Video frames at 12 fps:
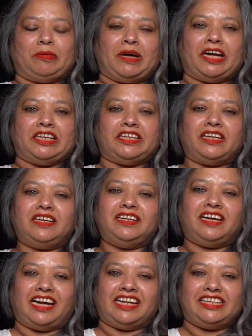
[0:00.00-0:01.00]
Padia,
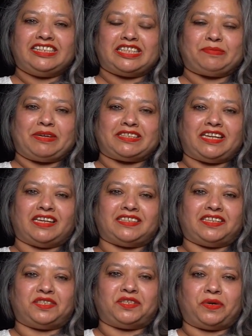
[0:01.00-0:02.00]
and this is my
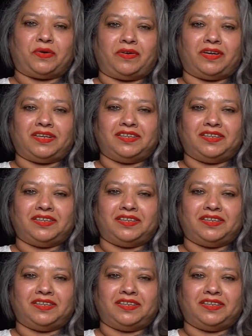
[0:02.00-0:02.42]
success story.